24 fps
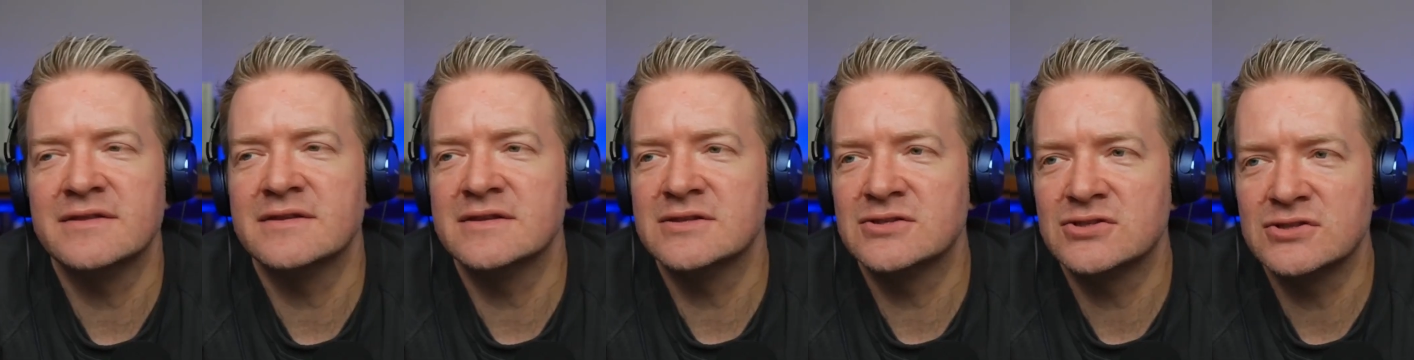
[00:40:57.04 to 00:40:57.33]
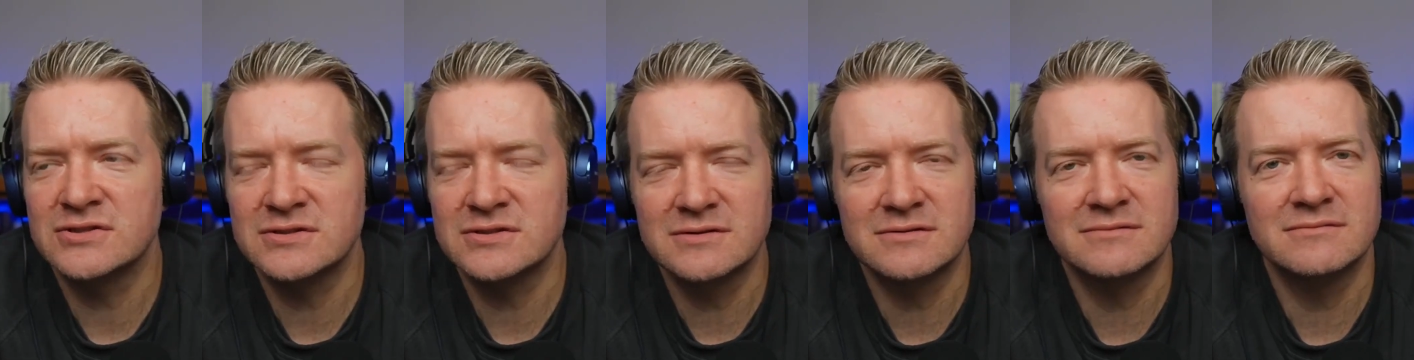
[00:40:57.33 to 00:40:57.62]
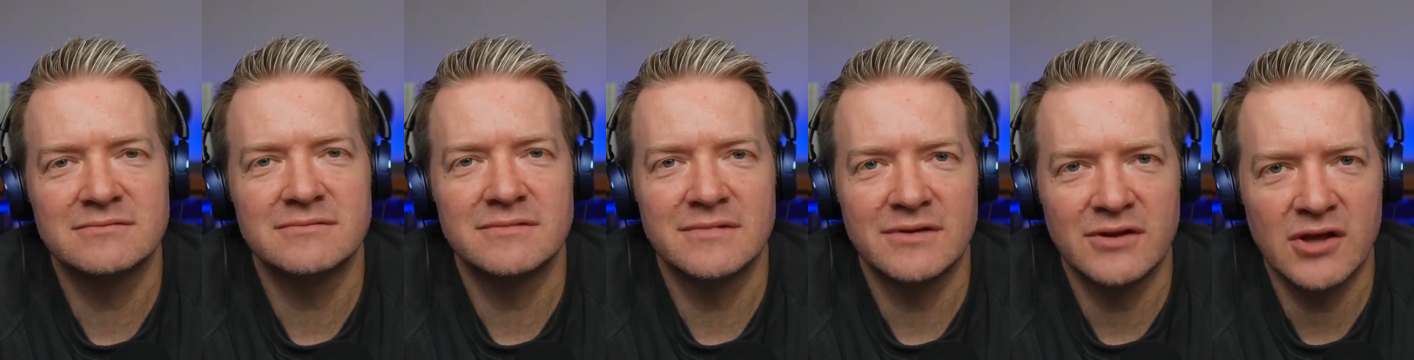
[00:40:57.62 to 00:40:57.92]
just
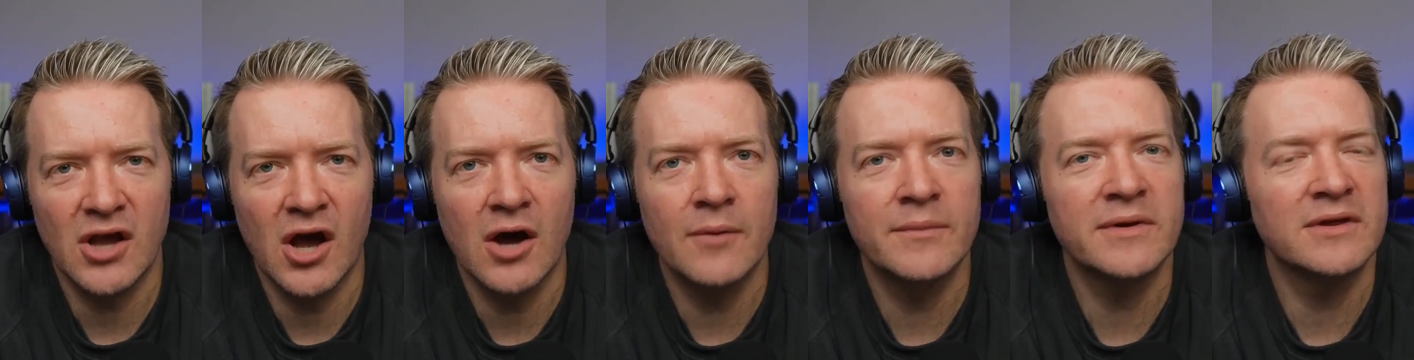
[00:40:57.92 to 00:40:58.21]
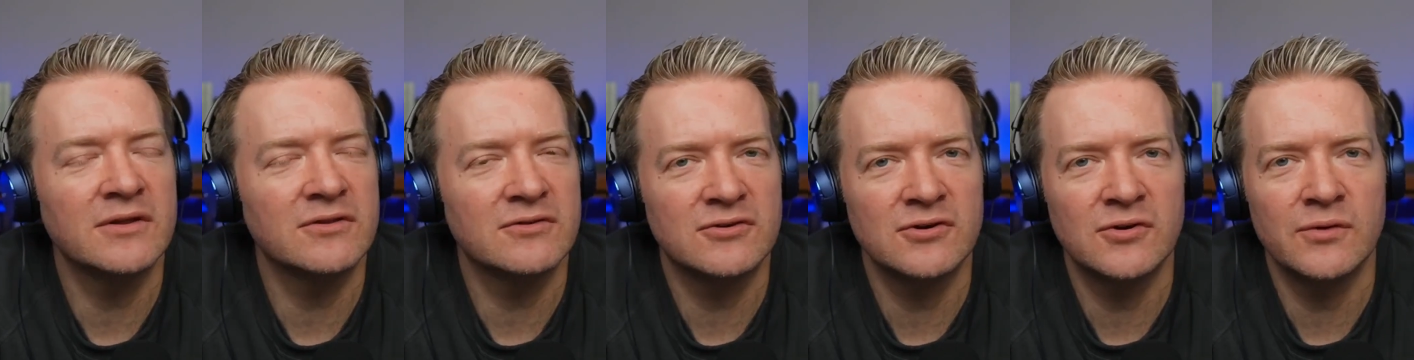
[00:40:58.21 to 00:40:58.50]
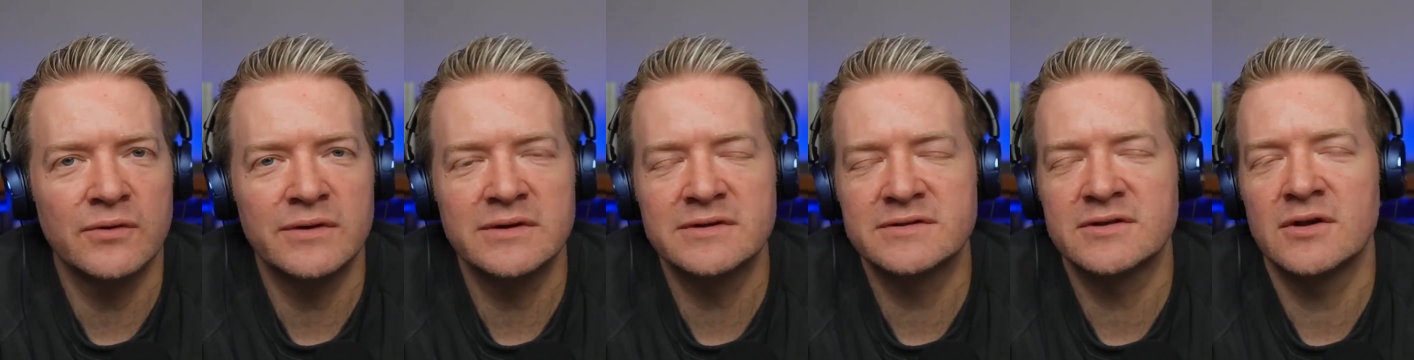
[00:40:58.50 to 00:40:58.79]
coming through
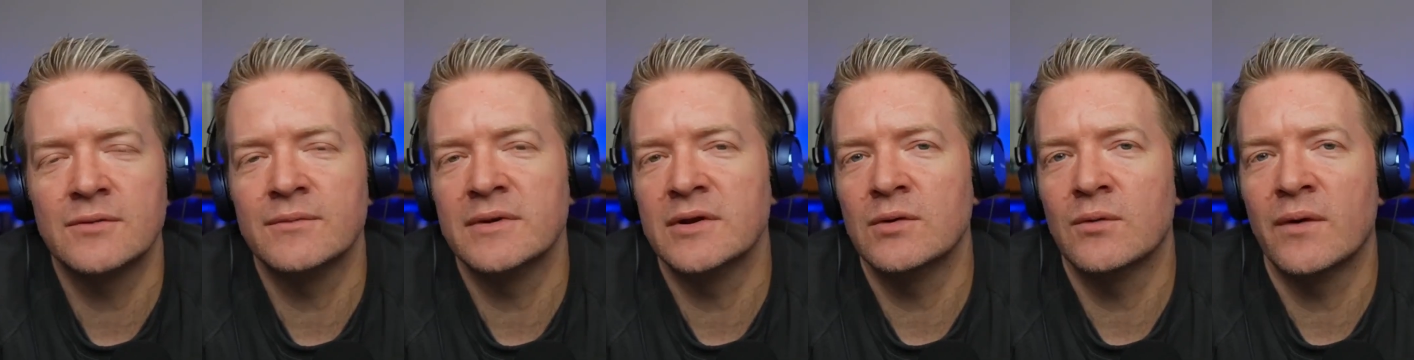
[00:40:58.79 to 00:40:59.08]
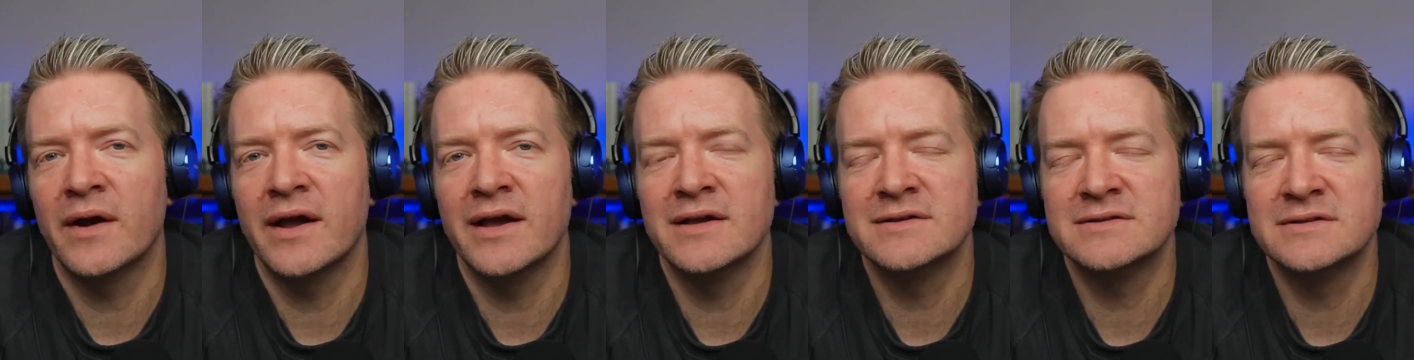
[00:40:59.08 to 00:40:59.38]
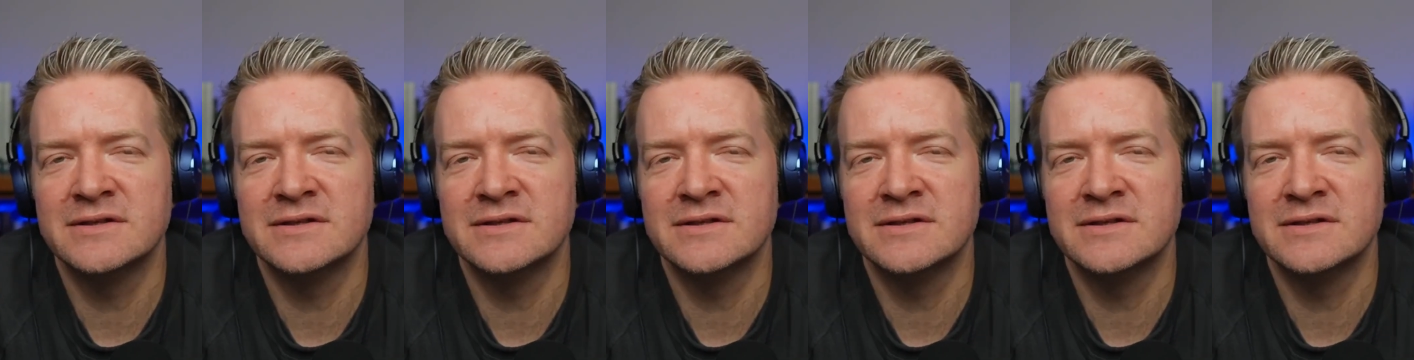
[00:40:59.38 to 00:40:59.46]
in so many ways in